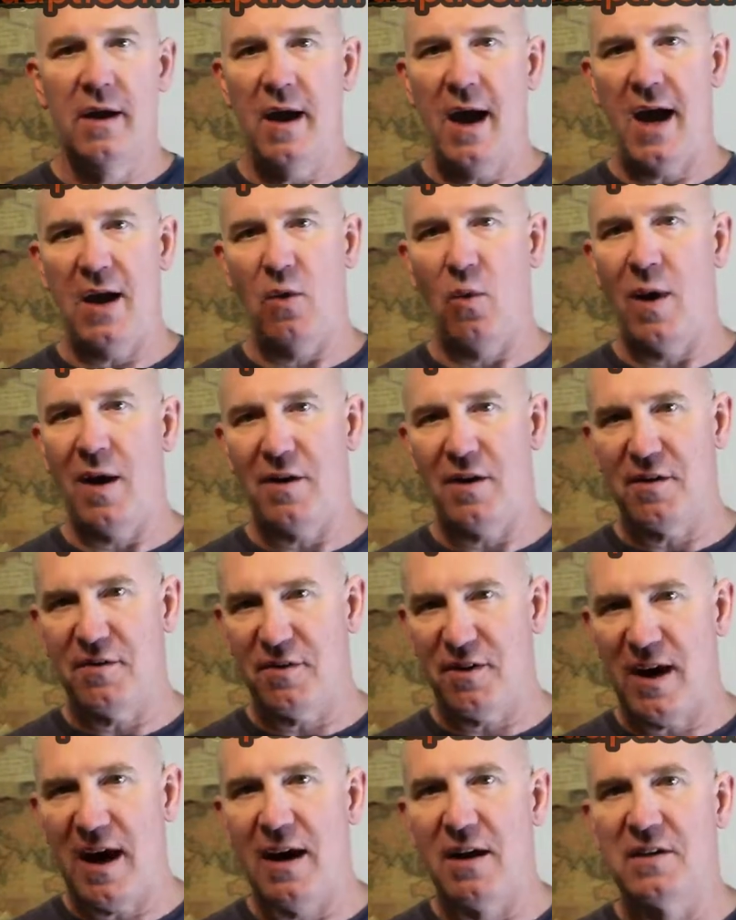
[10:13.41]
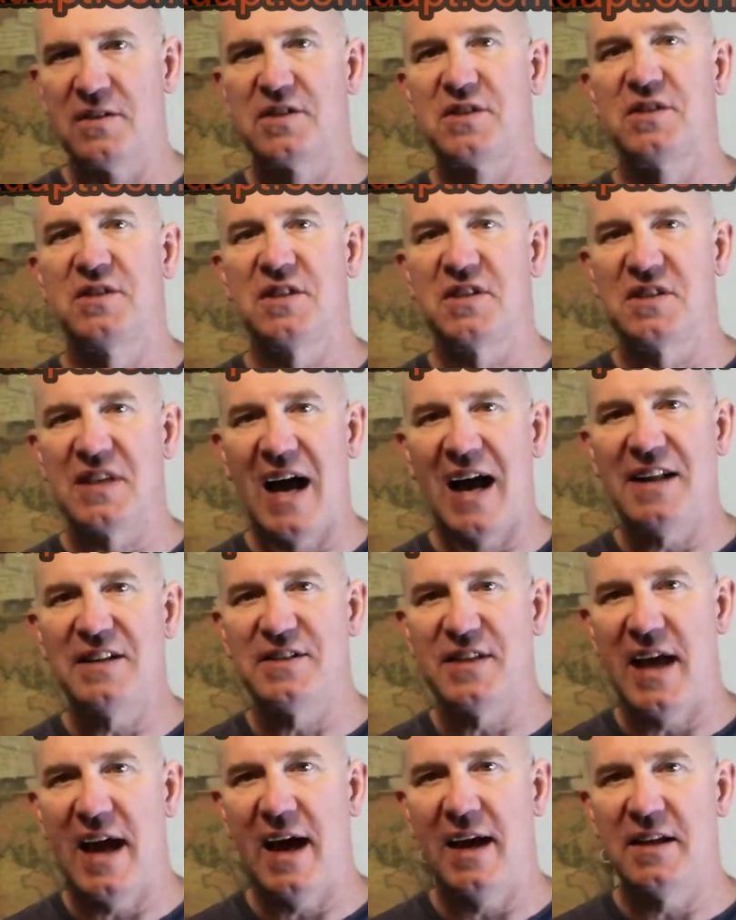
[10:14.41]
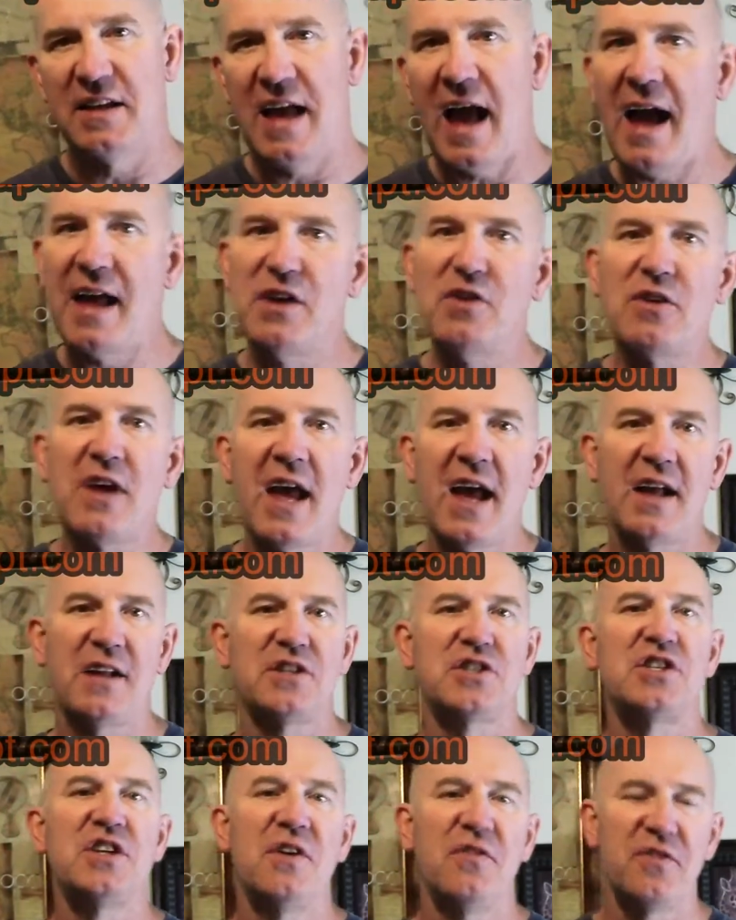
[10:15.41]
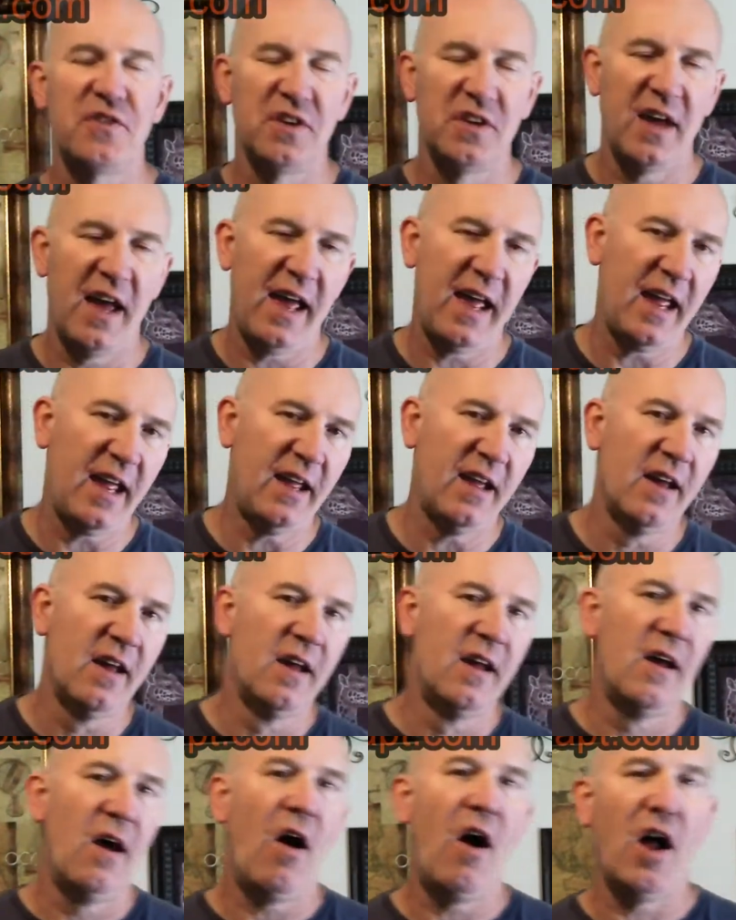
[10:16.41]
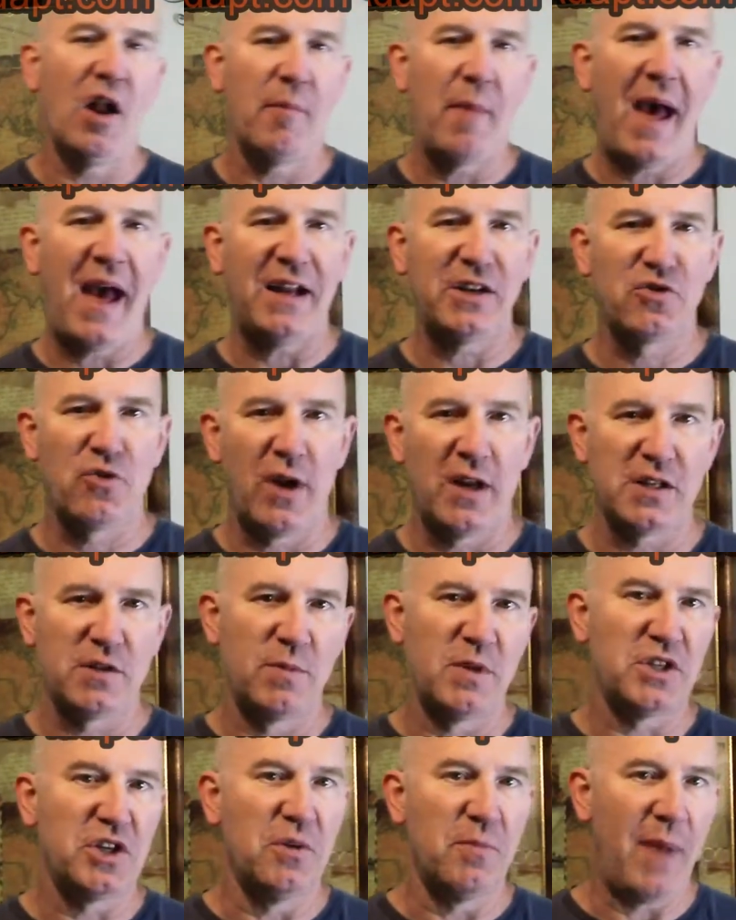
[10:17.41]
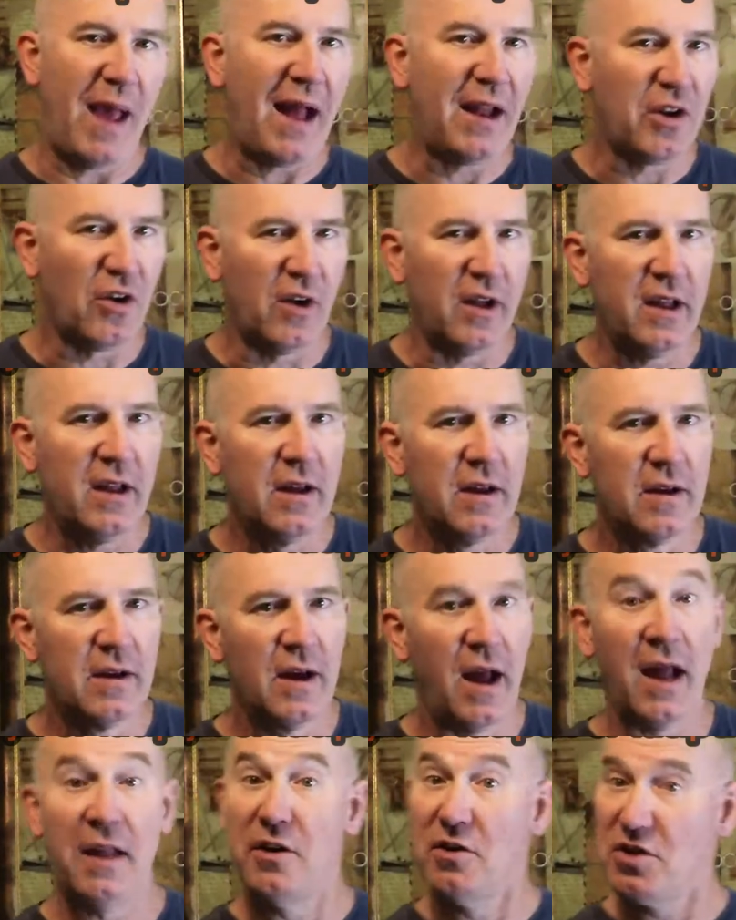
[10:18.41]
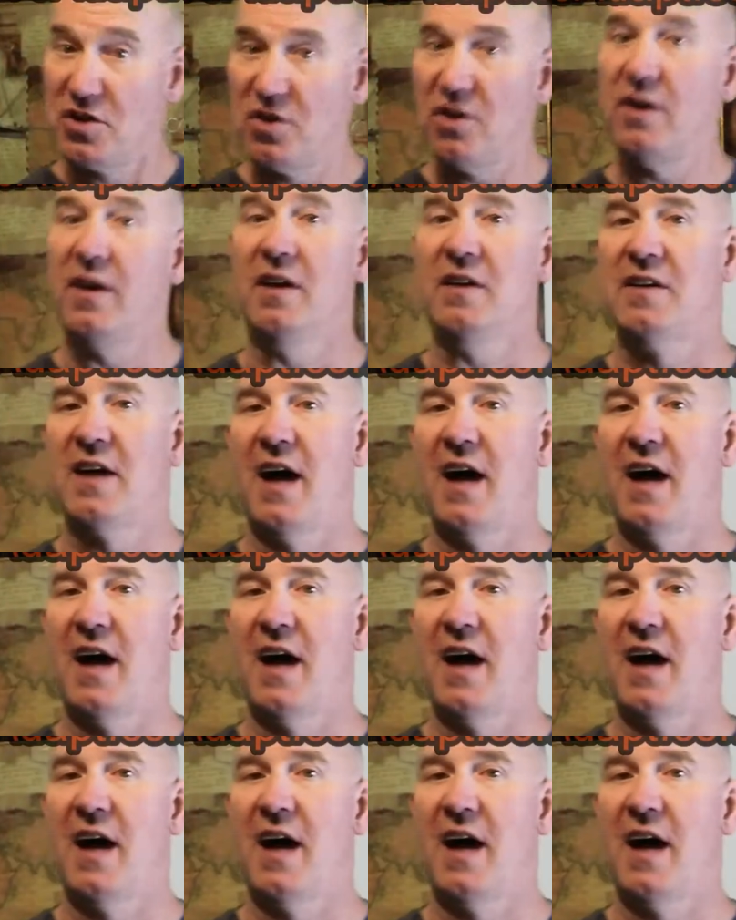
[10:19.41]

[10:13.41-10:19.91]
and whatever else decides that. Yeah, you can shift a automatic transmission manually, and you should at